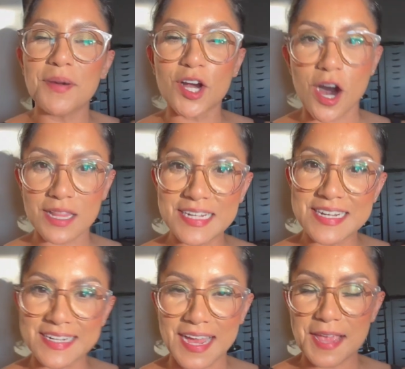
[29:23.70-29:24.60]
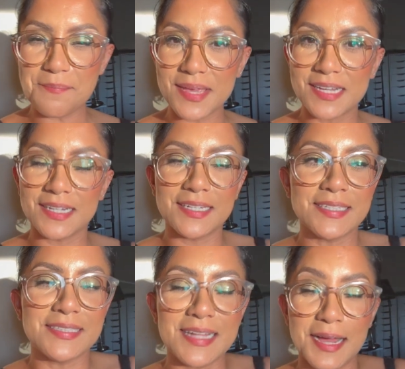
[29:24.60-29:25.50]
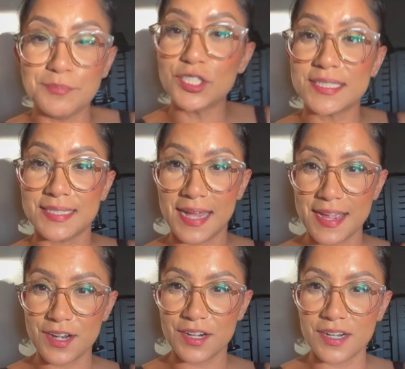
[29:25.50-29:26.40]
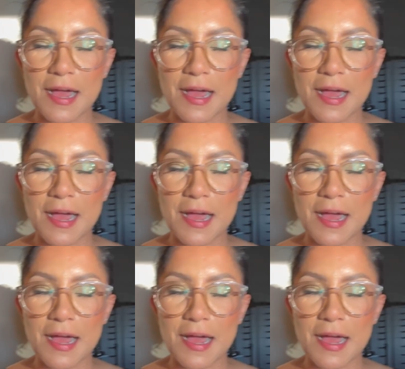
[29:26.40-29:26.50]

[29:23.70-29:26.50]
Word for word: gonna call it a night because I'm just tired.